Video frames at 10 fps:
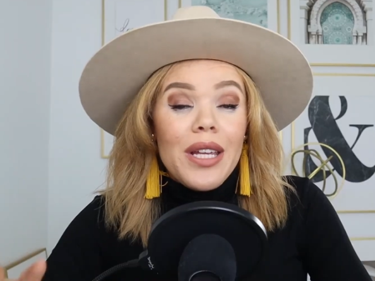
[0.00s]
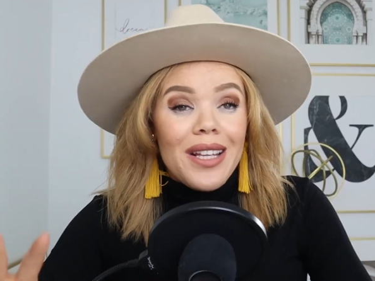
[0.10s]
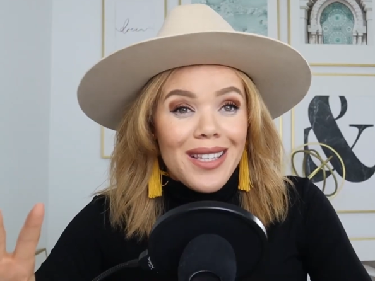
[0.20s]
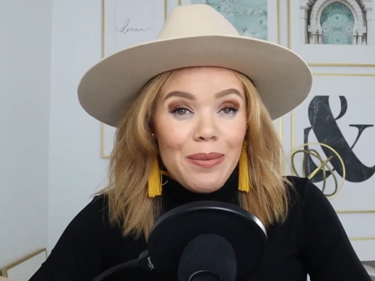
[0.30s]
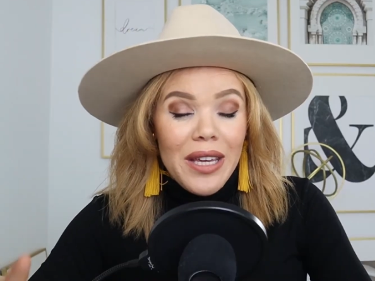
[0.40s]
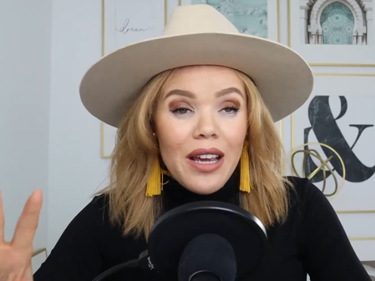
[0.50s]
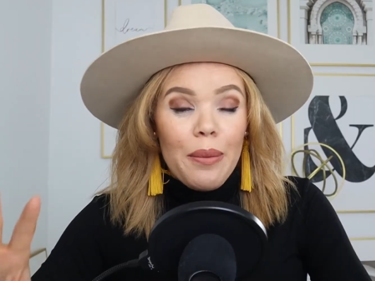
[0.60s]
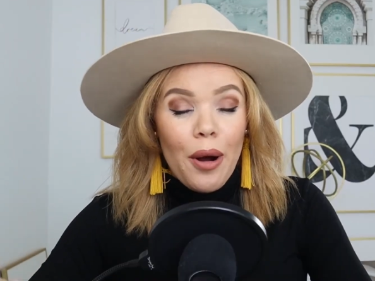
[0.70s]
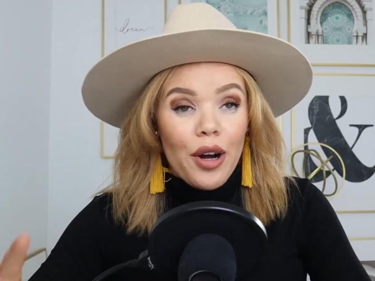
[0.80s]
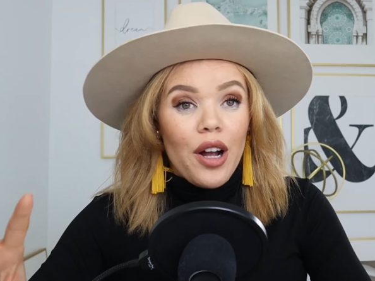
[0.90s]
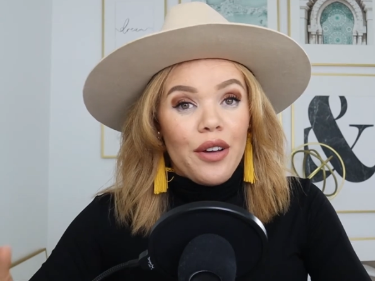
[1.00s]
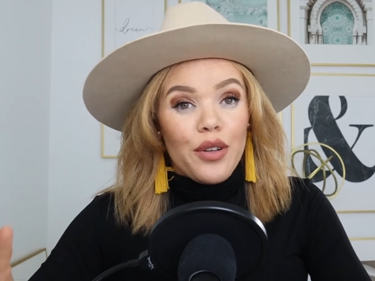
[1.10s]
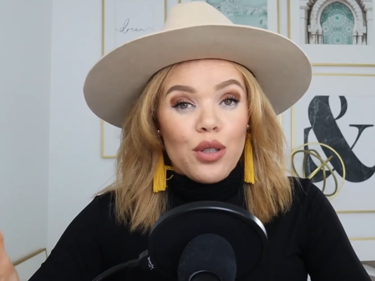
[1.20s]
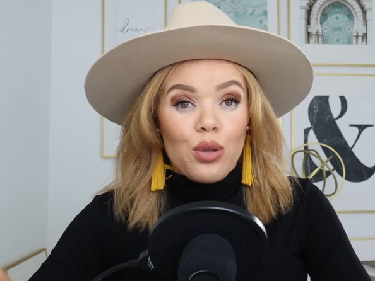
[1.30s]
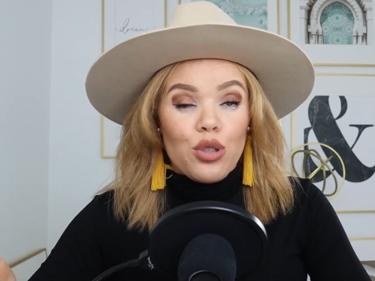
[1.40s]
need to be a part of
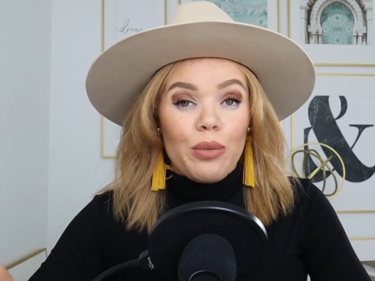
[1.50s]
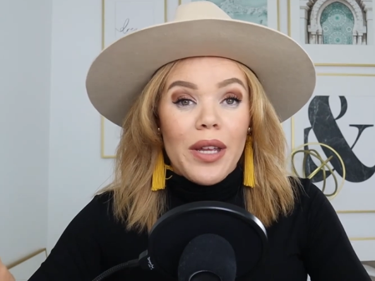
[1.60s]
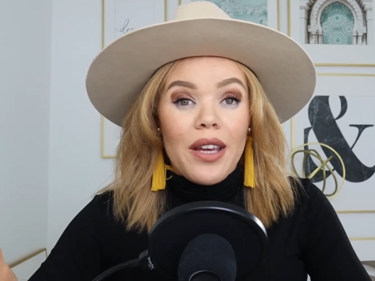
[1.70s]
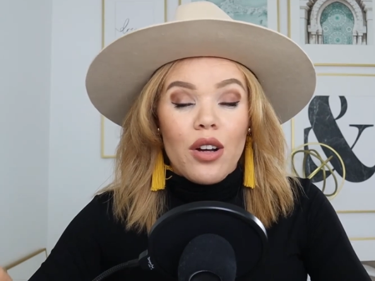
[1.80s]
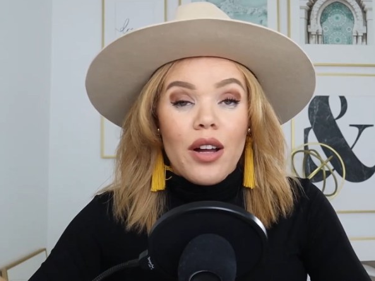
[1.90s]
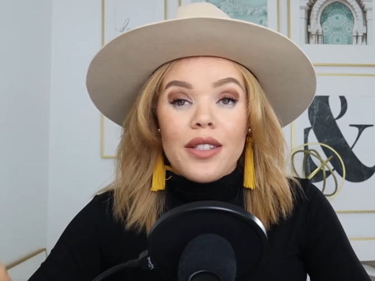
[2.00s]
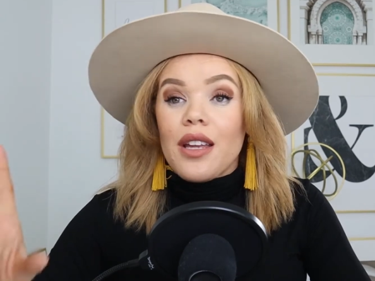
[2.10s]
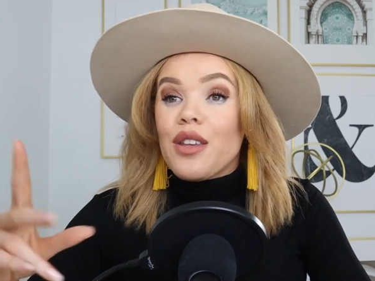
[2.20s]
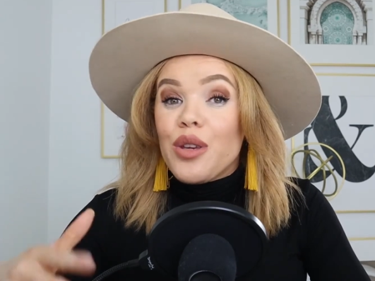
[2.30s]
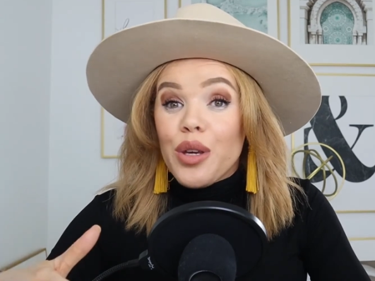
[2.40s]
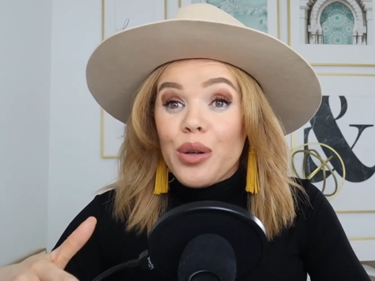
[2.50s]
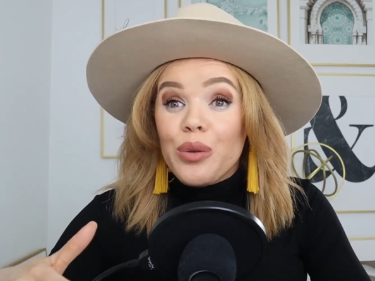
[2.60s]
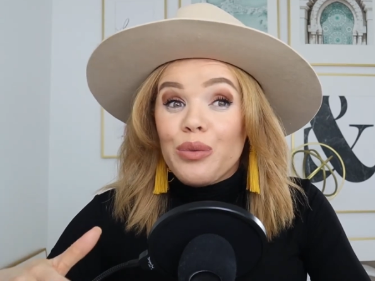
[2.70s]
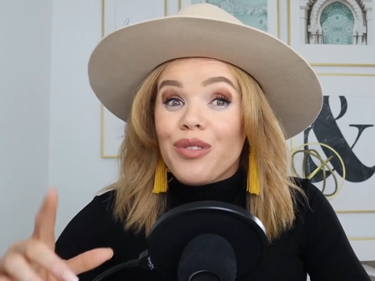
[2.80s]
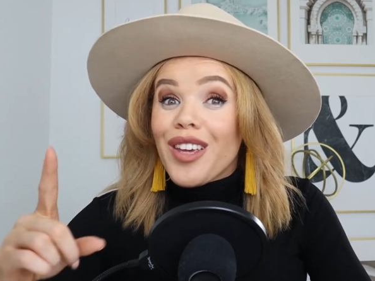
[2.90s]
your social media content.
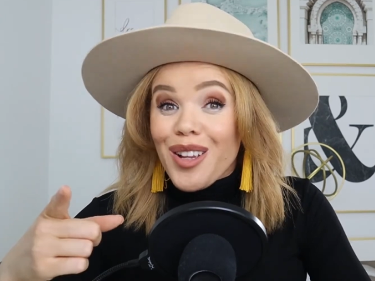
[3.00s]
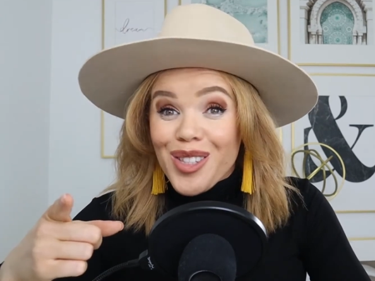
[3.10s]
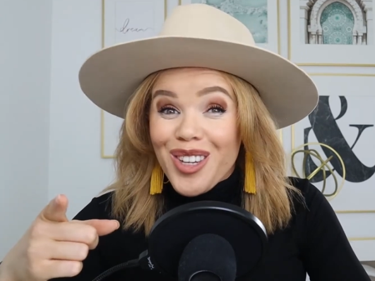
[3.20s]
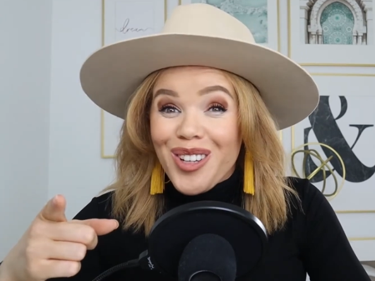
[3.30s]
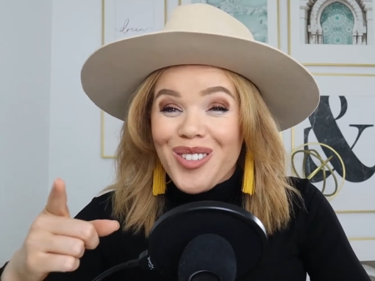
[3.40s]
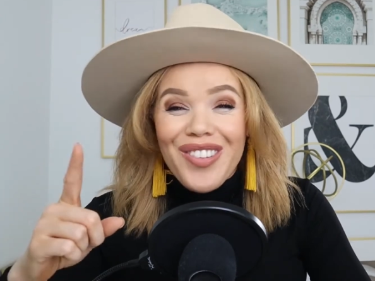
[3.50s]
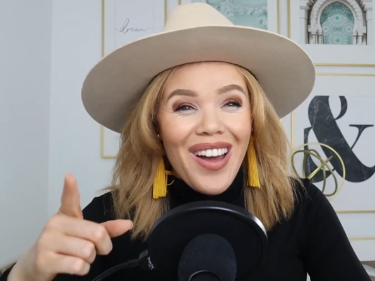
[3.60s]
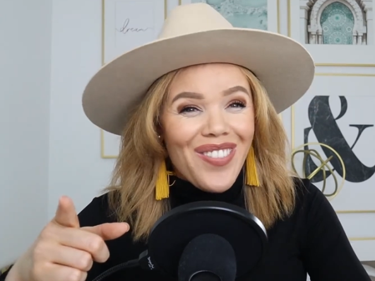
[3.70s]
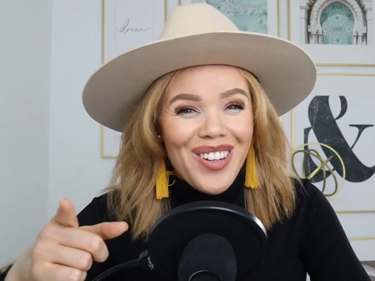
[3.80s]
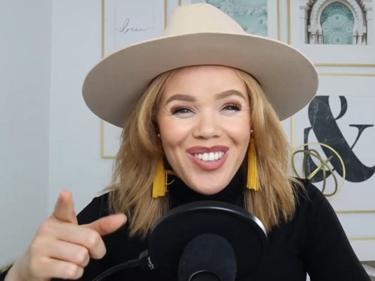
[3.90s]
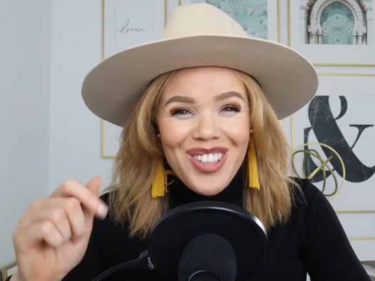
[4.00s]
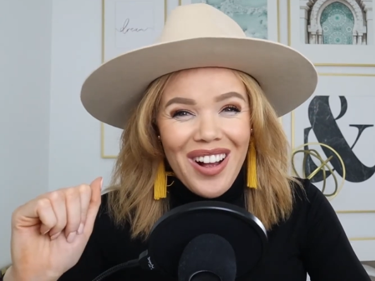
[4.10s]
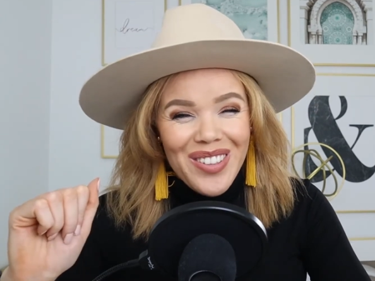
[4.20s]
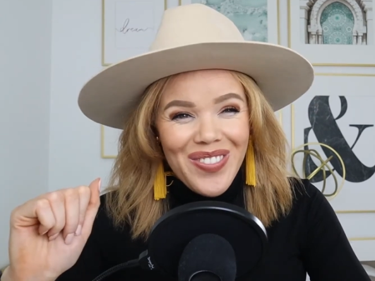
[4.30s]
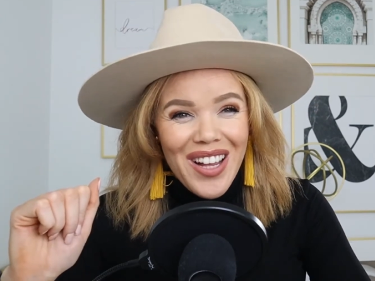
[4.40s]
You, yes, you, that beautiful
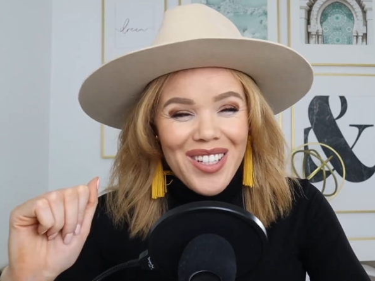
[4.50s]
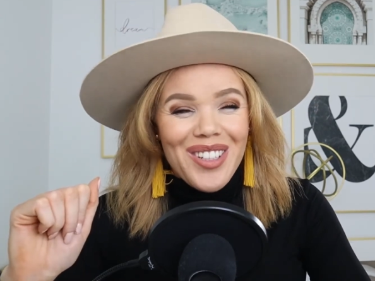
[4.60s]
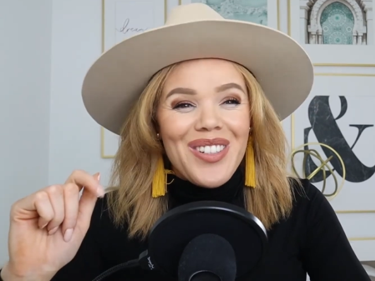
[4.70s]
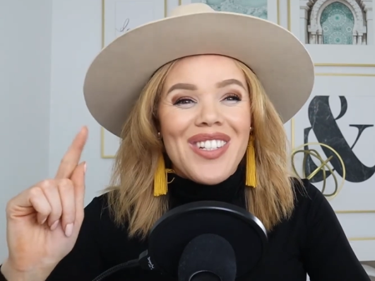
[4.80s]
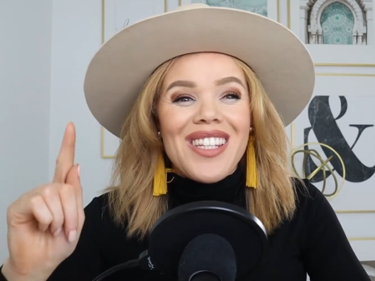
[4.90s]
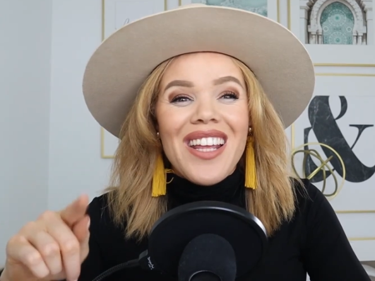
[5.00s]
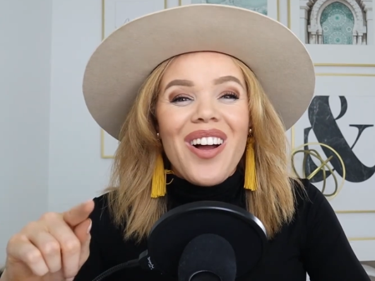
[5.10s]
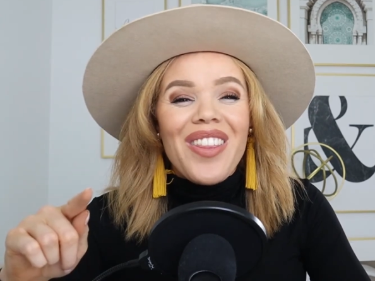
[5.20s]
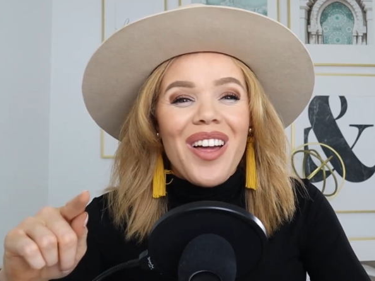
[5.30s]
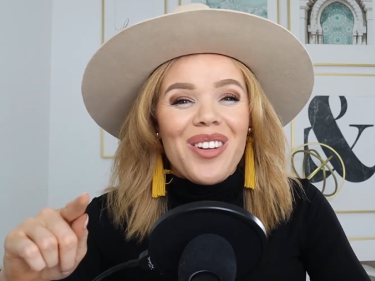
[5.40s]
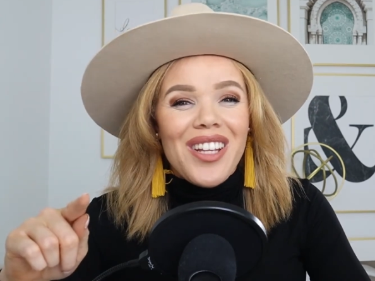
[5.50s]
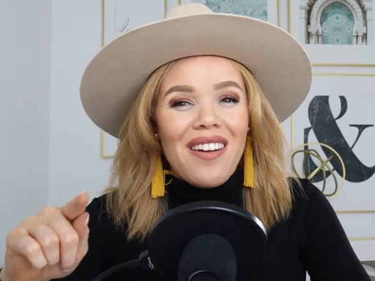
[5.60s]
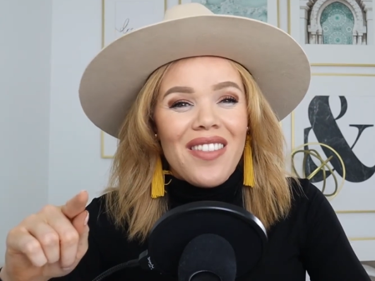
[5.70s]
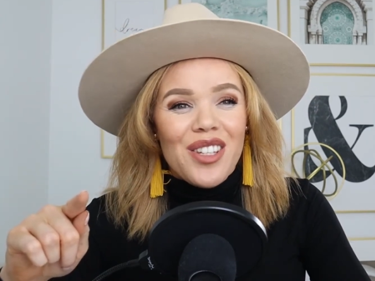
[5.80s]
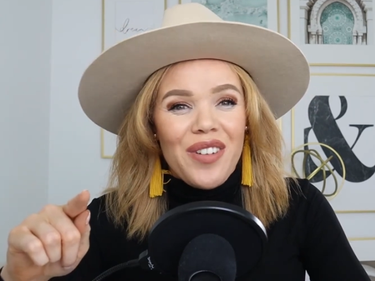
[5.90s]
travel advisor who's sitting on the other
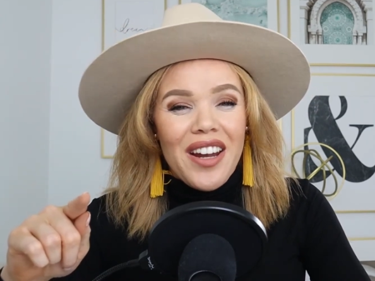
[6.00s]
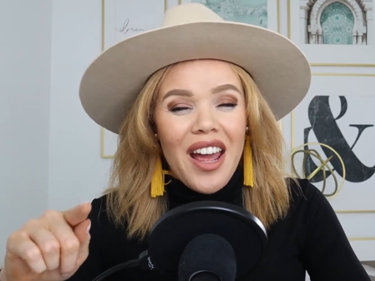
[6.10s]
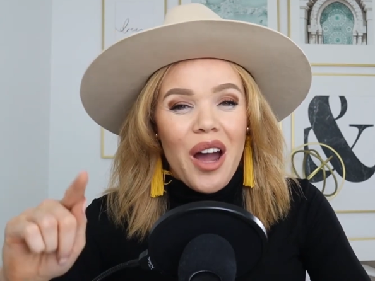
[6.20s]
side of this right